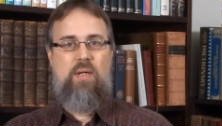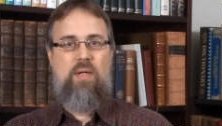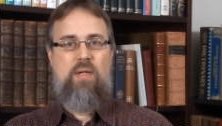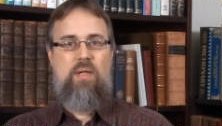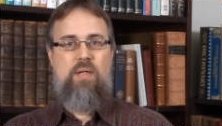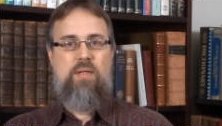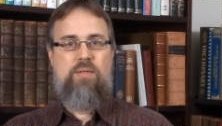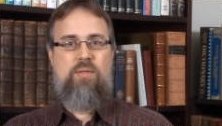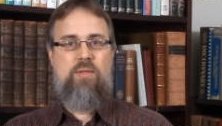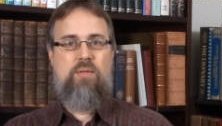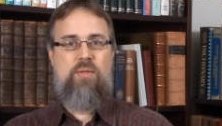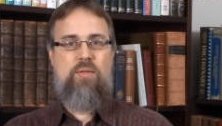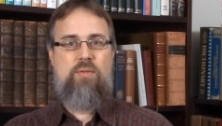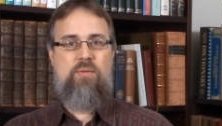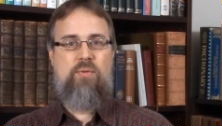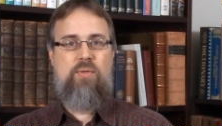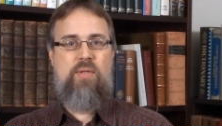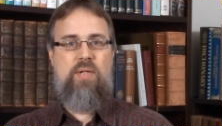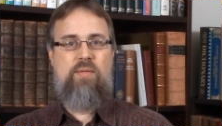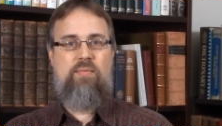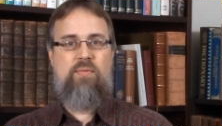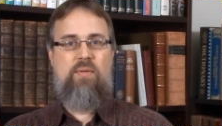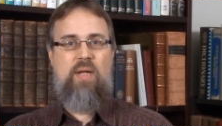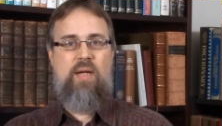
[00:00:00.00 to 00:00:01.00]
So the
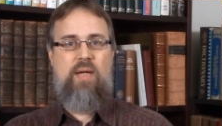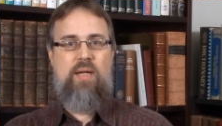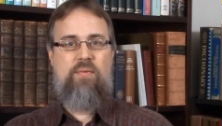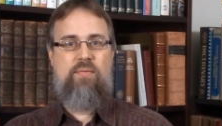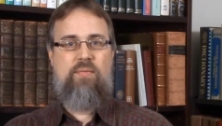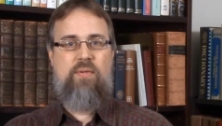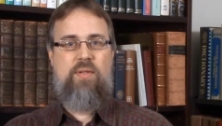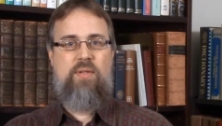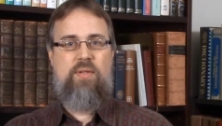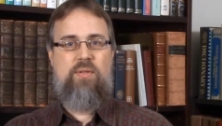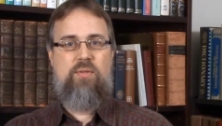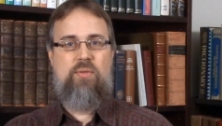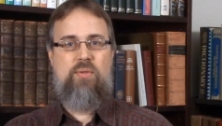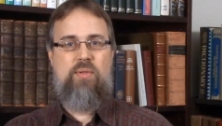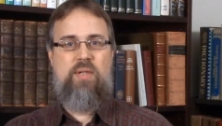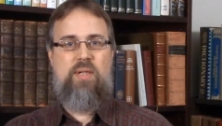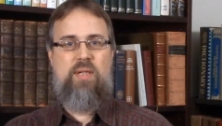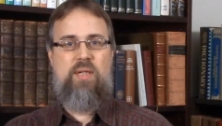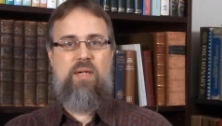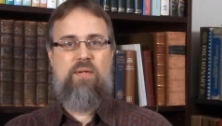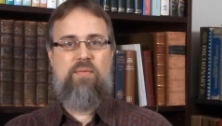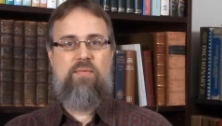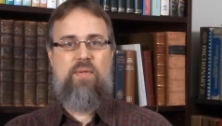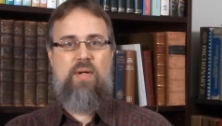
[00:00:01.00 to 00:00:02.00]
tree of life and the
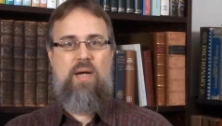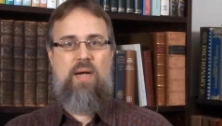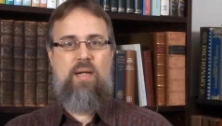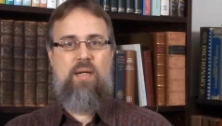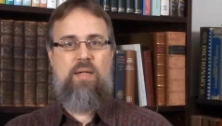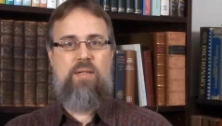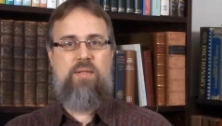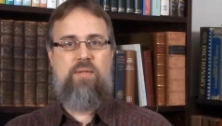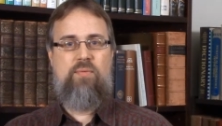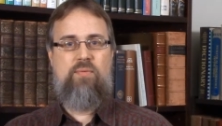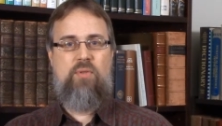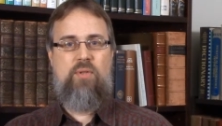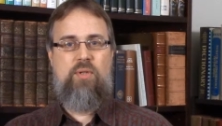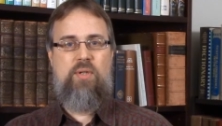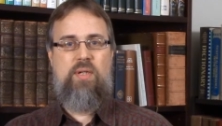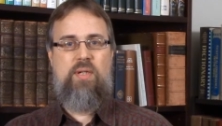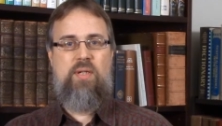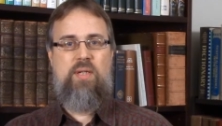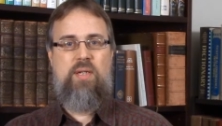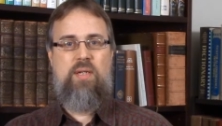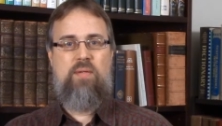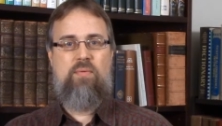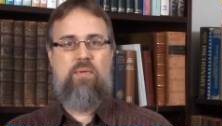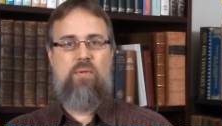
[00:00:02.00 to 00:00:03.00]
tree of knowledge of good and
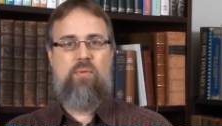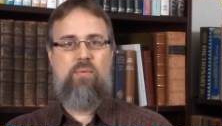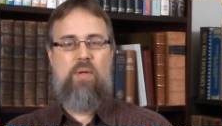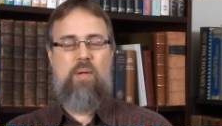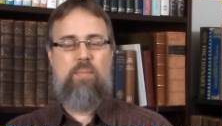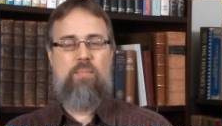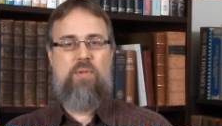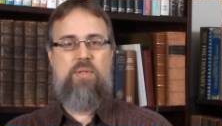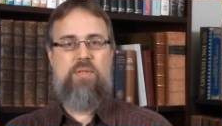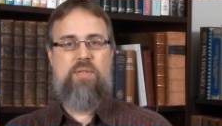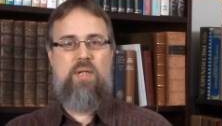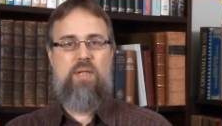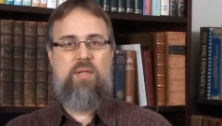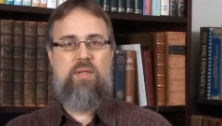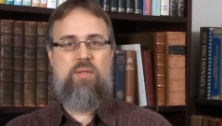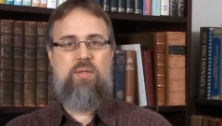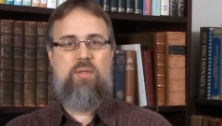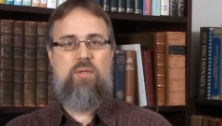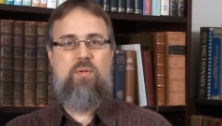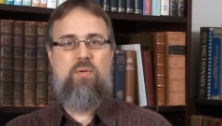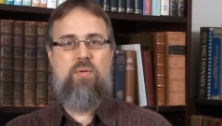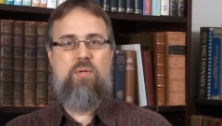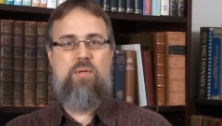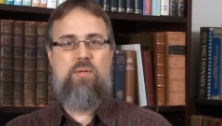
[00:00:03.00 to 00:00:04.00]
evil represent
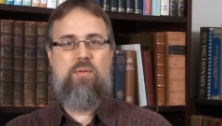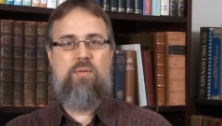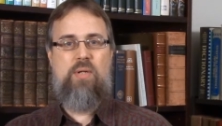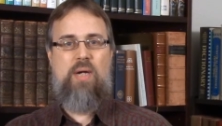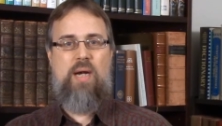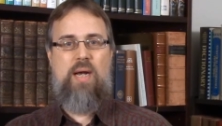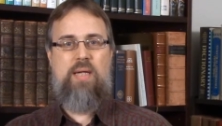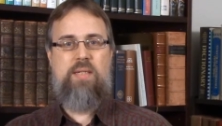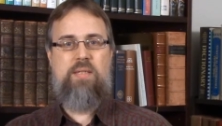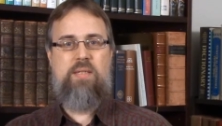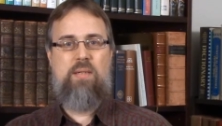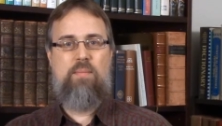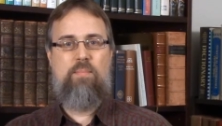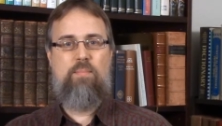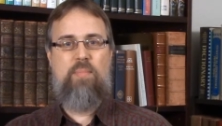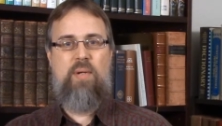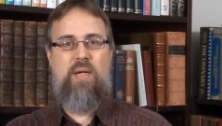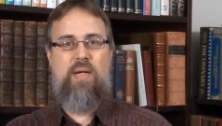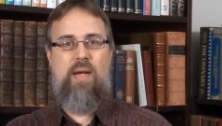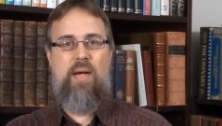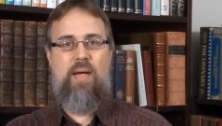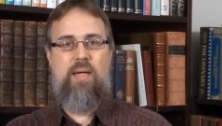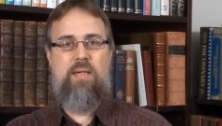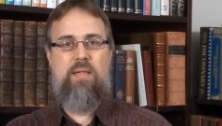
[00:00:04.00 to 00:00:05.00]
two contrasting
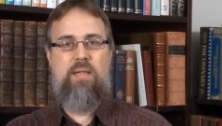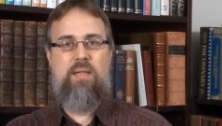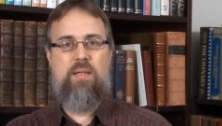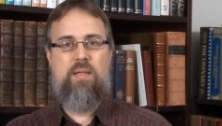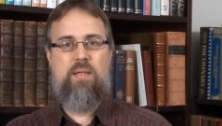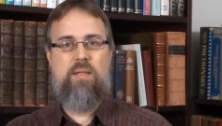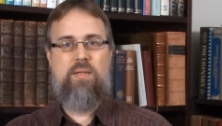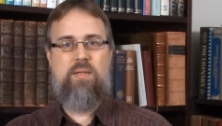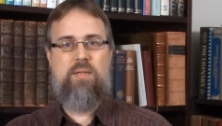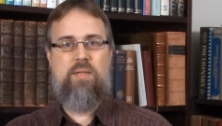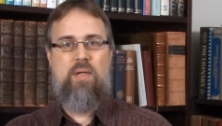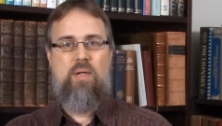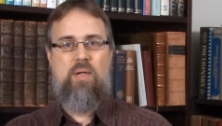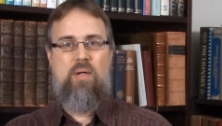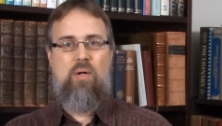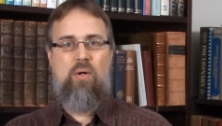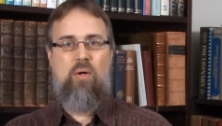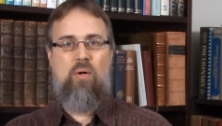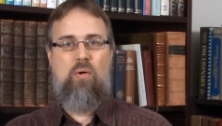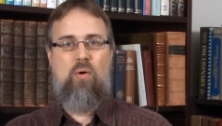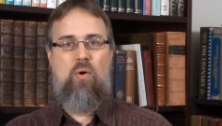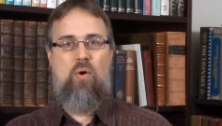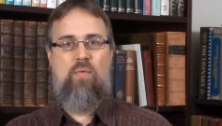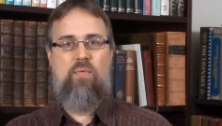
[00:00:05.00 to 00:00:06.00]
big ideas
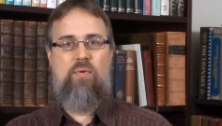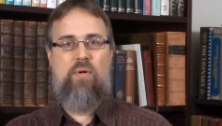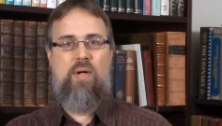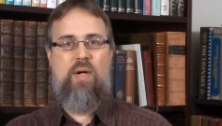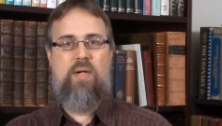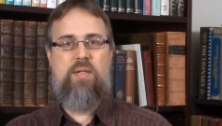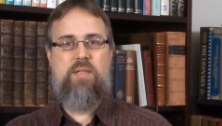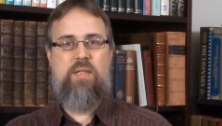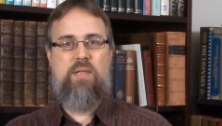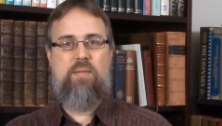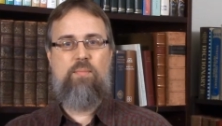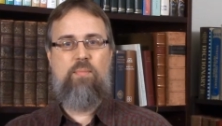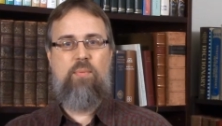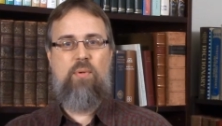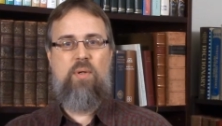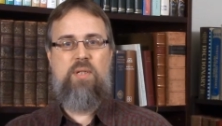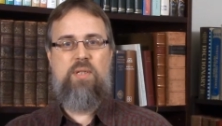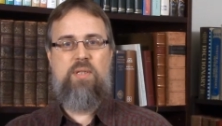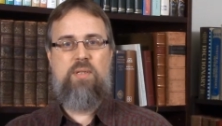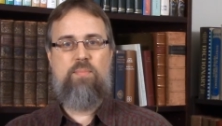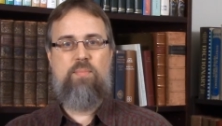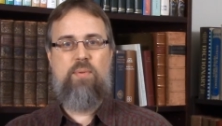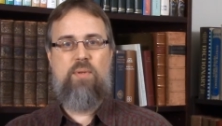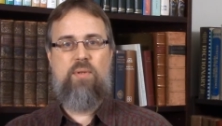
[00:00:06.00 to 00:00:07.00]
or overarching
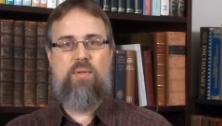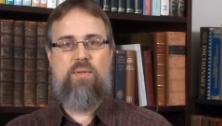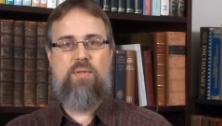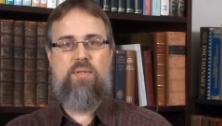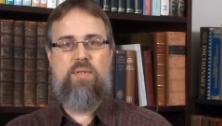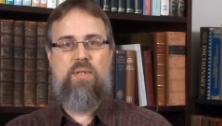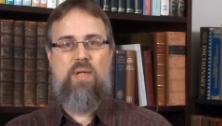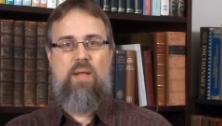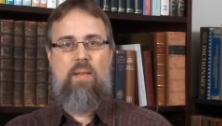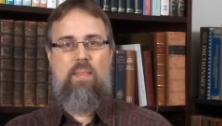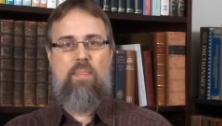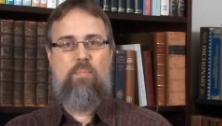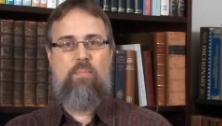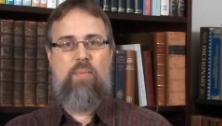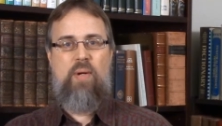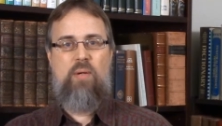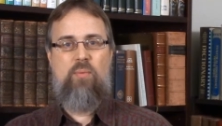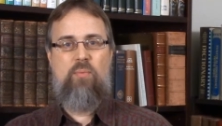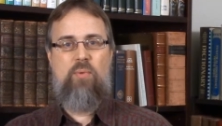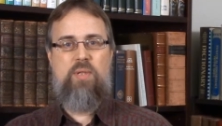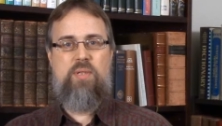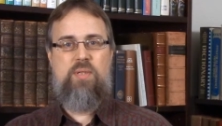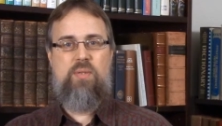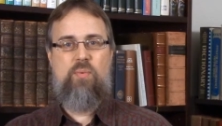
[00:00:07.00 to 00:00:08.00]
principles by
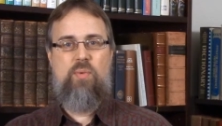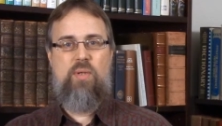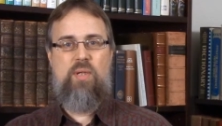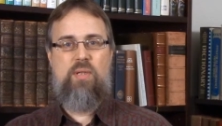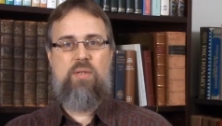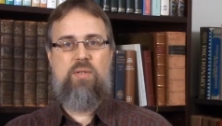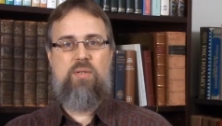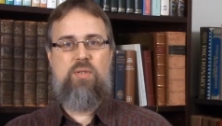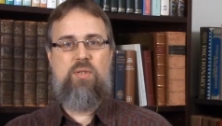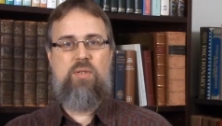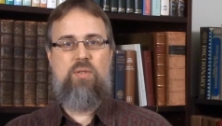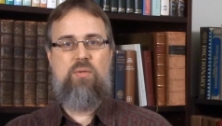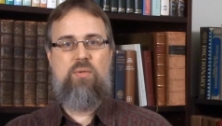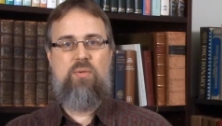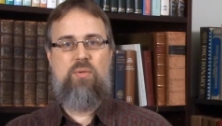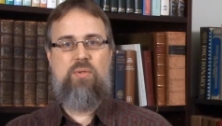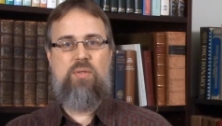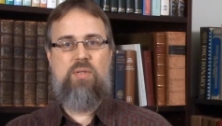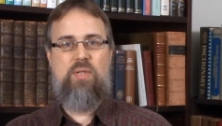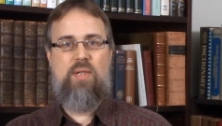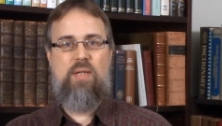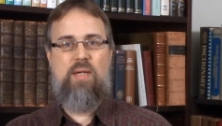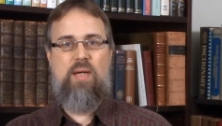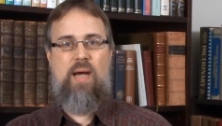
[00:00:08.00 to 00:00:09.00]
which we can choose
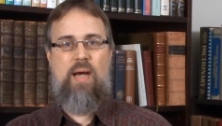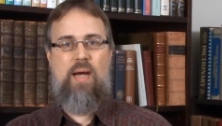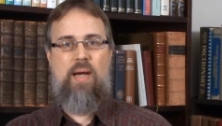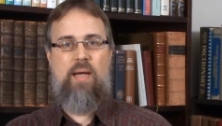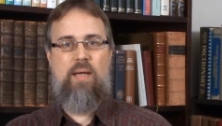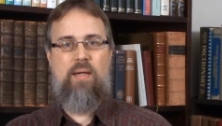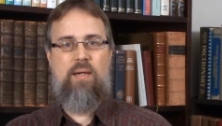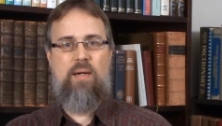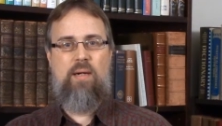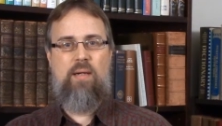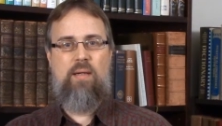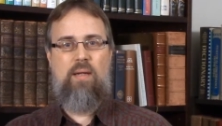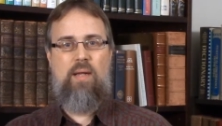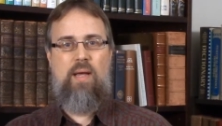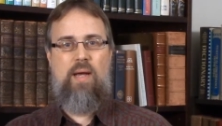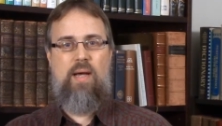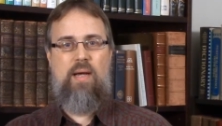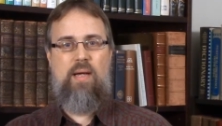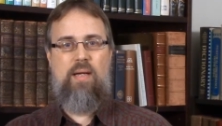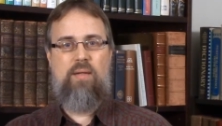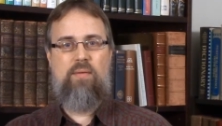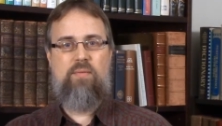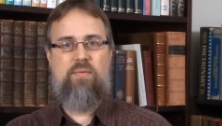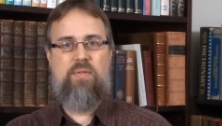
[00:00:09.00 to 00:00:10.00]
to guide our
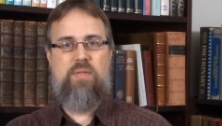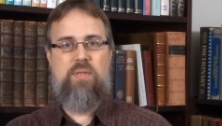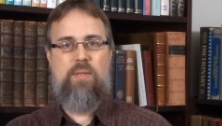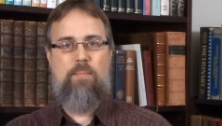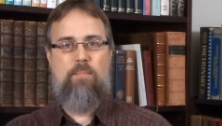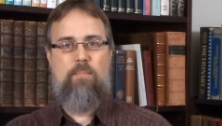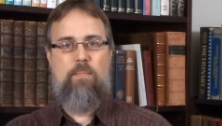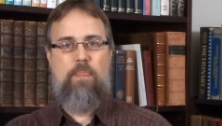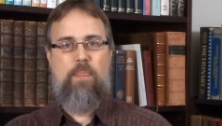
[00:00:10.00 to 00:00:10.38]
lives.